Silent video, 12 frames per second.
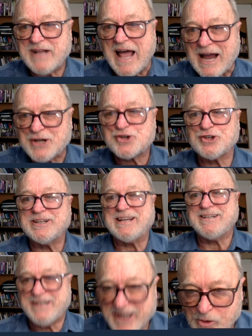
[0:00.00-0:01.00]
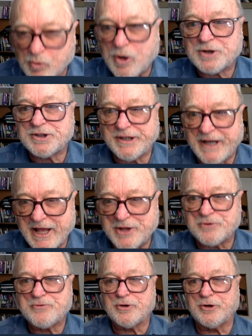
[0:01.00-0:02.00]
actually did work together
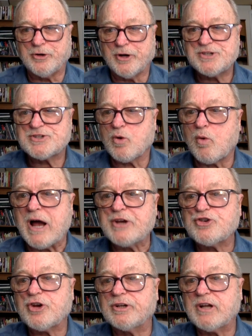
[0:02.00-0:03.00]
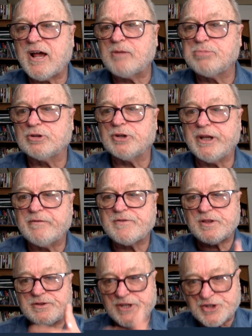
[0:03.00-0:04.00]
for good. So why shouldn't I believe
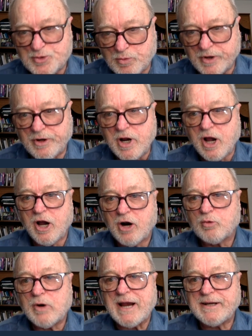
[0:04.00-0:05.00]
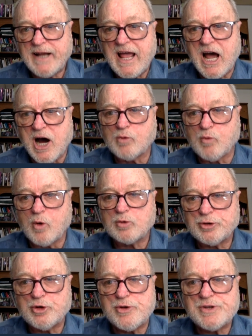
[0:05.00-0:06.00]
that this one right now won't
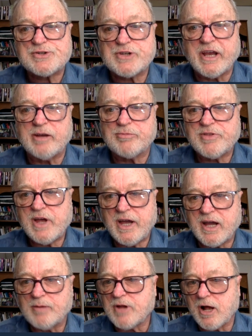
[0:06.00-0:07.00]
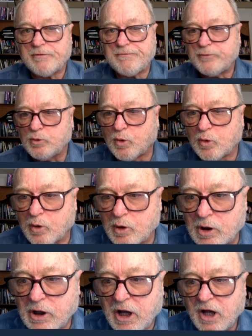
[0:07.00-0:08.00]
do the same thing? I'm not a fool
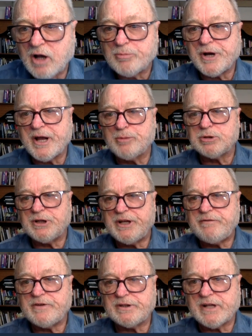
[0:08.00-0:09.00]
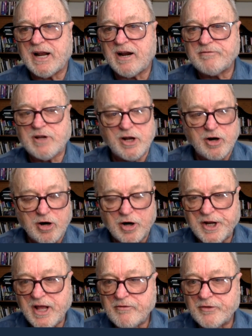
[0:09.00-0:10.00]
by believing that. I've got hard
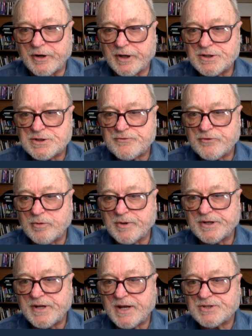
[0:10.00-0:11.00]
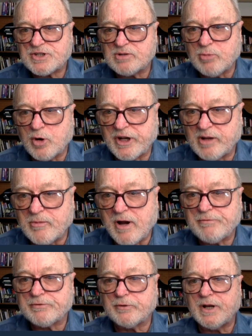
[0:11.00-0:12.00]
evidence from the testimony of my
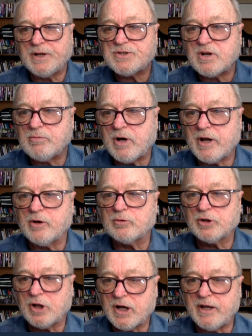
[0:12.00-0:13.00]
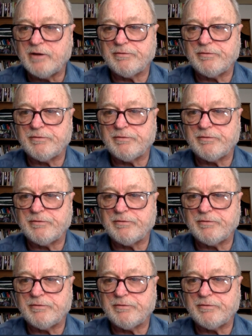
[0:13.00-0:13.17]
friends and my own life.